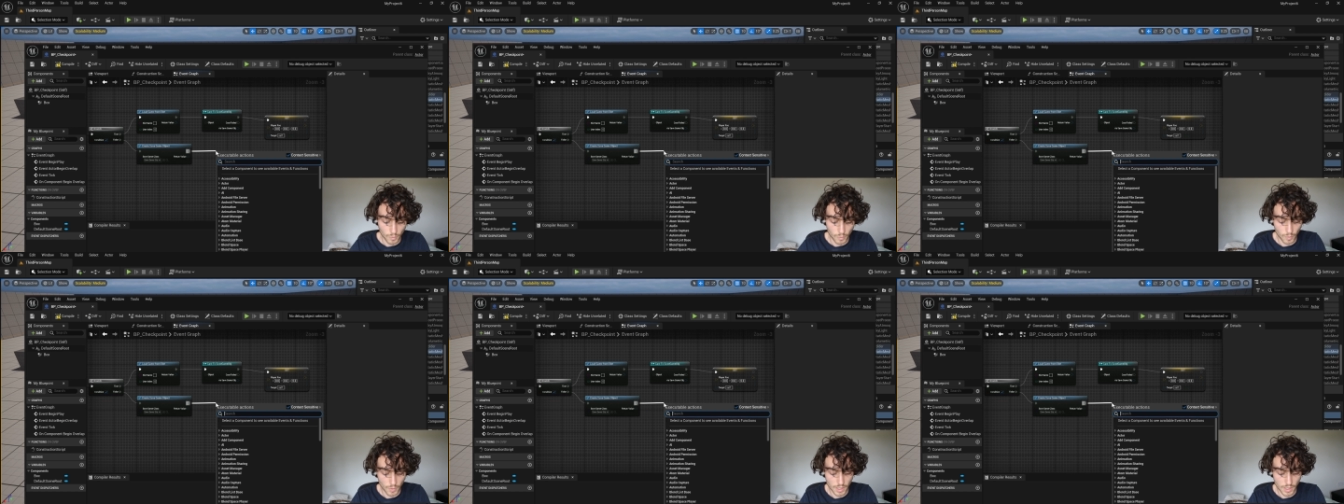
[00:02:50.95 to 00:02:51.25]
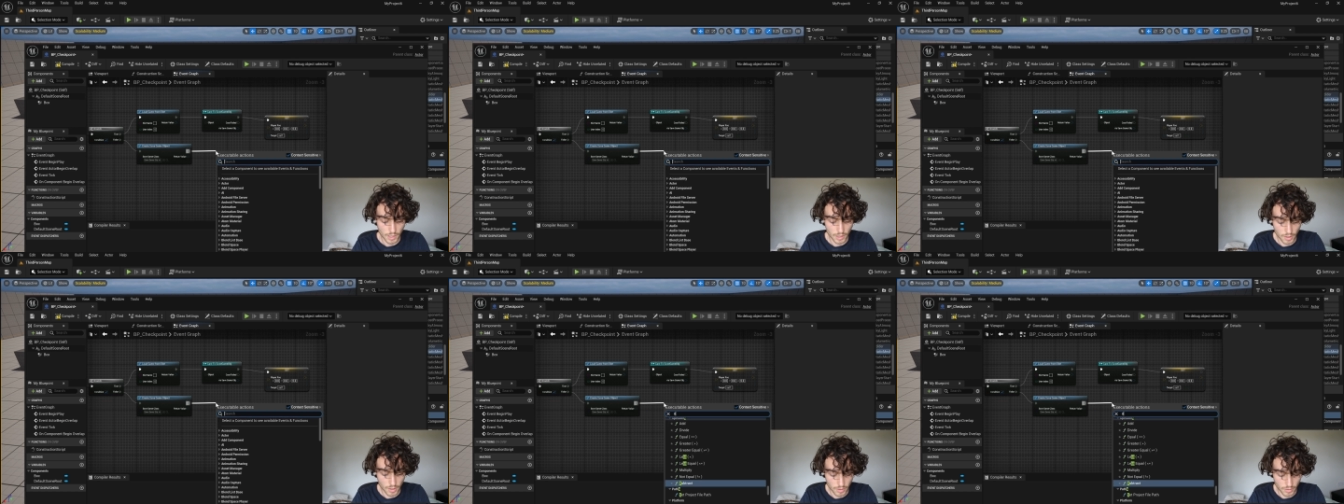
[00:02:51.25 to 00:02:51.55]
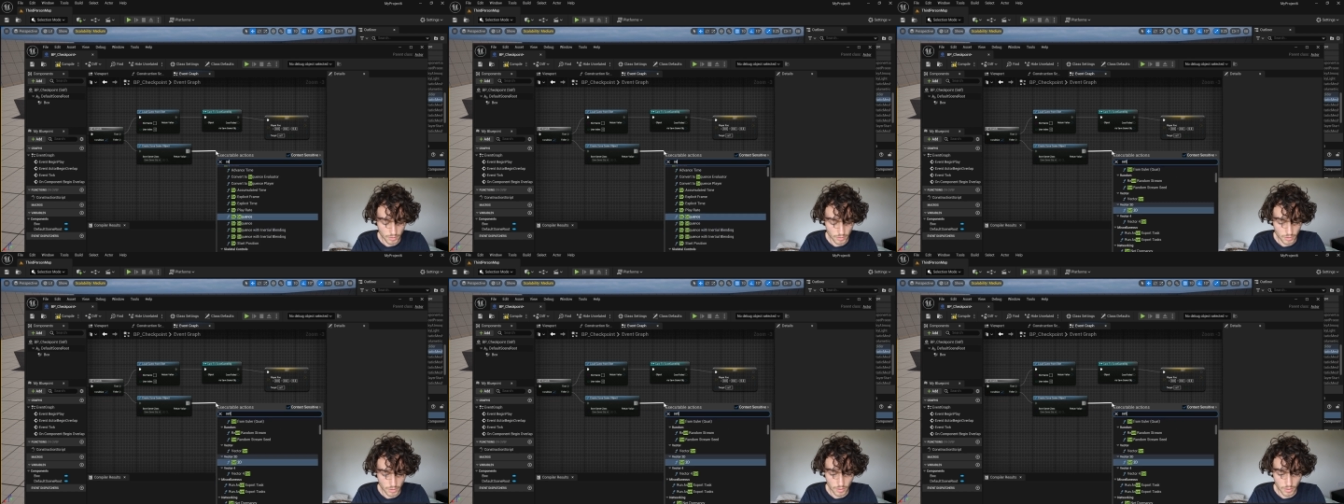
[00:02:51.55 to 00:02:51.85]
we are
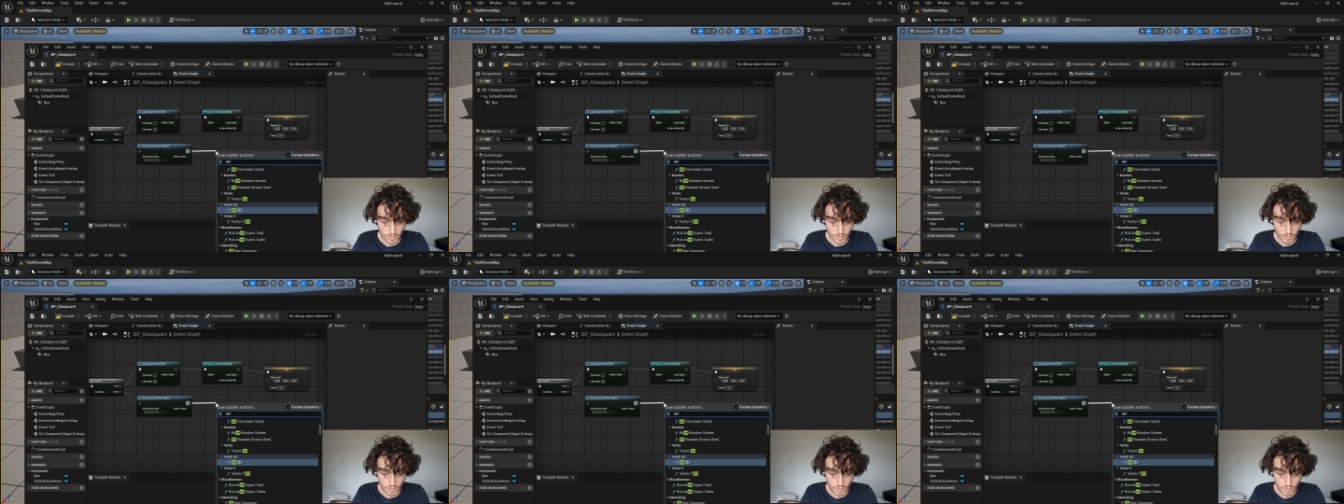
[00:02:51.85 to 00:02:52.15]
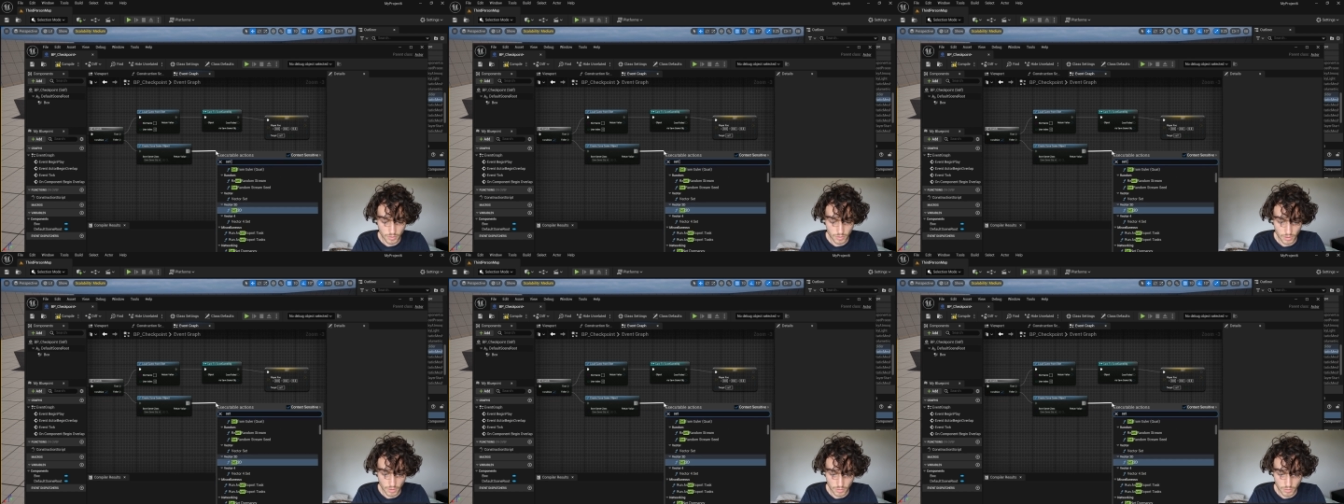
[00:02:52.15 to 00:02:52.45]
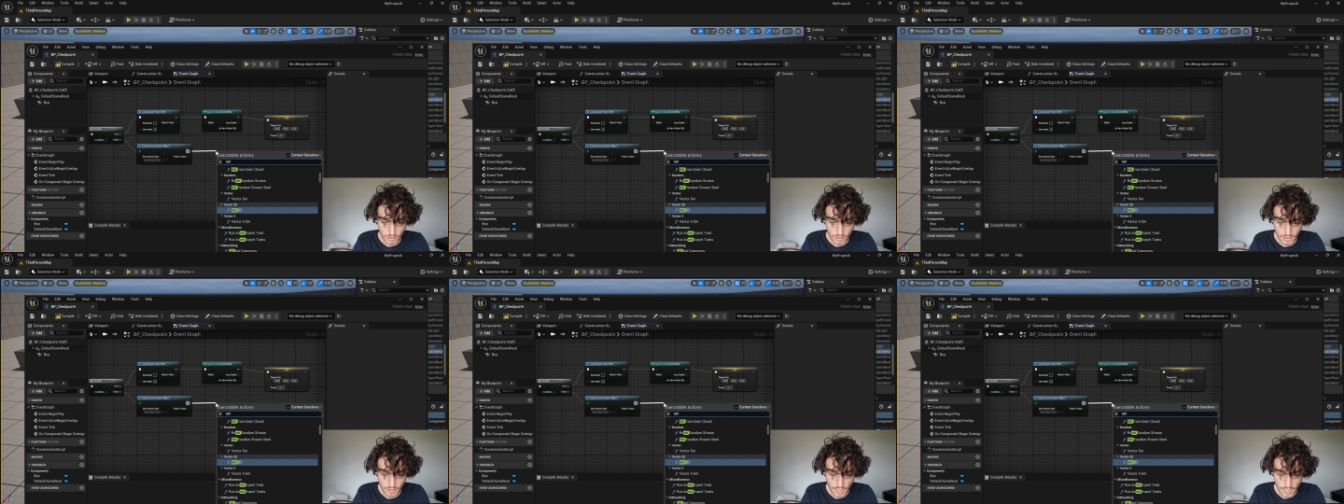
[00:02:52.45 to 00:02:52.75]
going to also
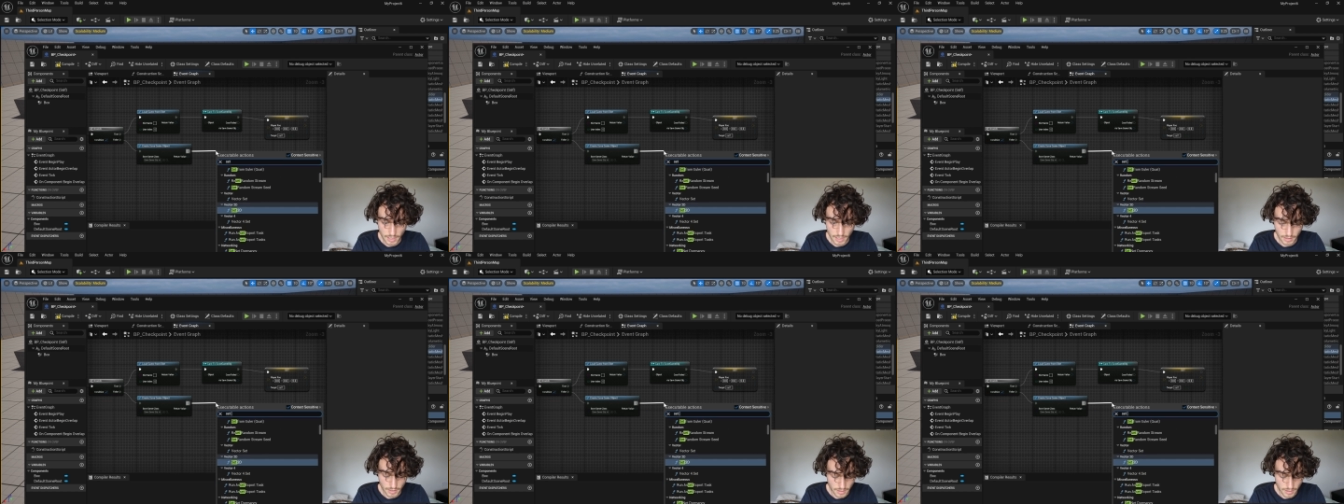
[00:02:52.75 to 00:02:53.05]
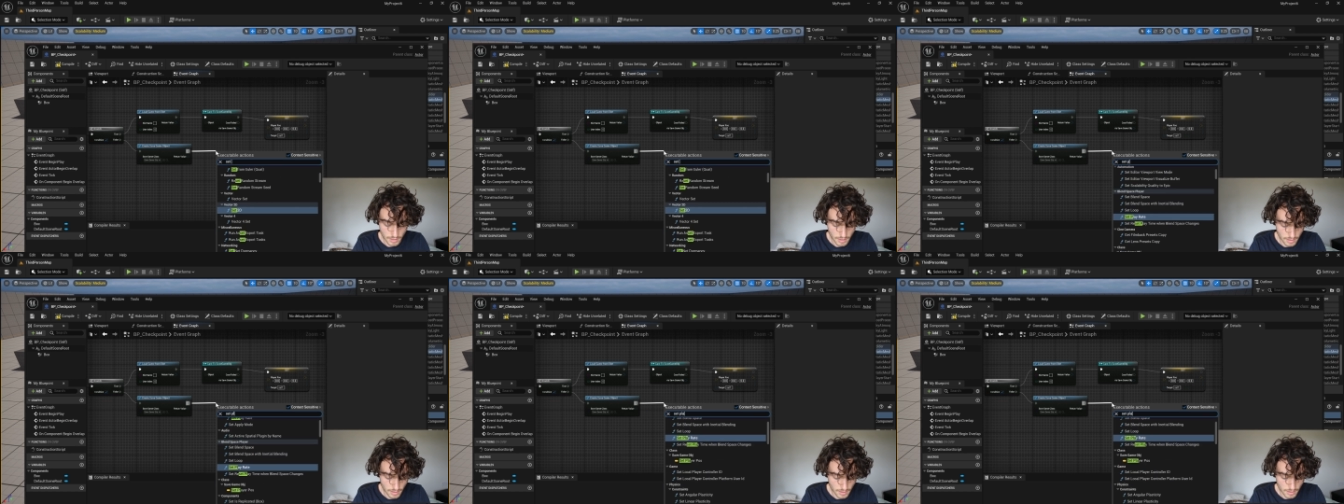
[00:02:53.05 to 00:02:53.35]
set